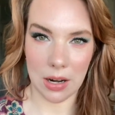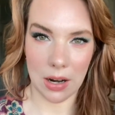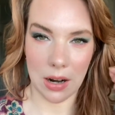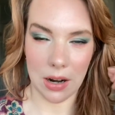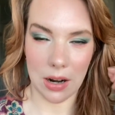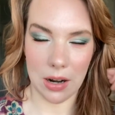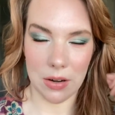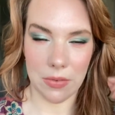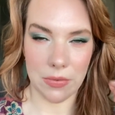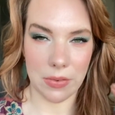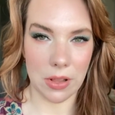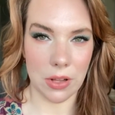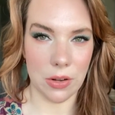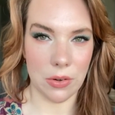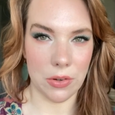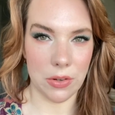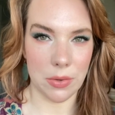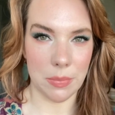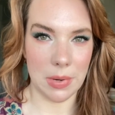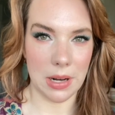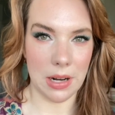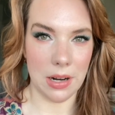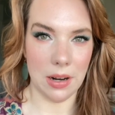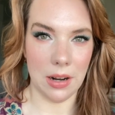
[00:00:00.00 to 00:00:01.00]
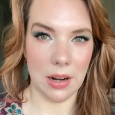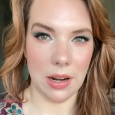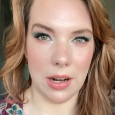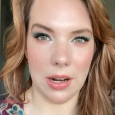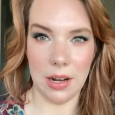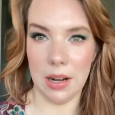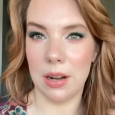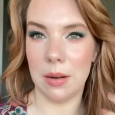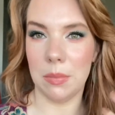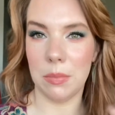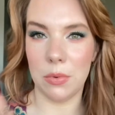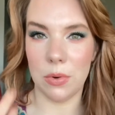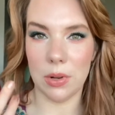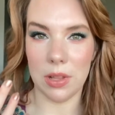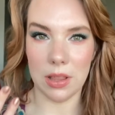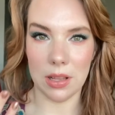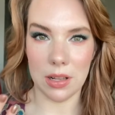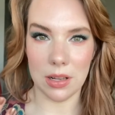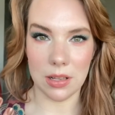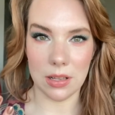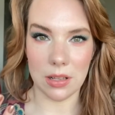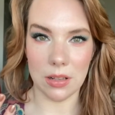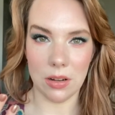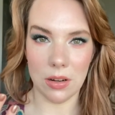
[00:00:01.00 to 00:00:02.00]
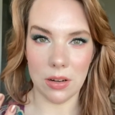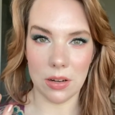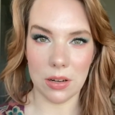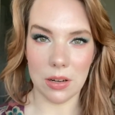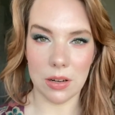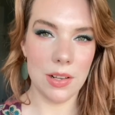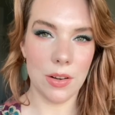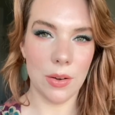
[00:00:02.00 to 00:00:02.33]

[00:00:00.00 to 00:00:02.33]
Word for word: and kind of closed my eye up with this look.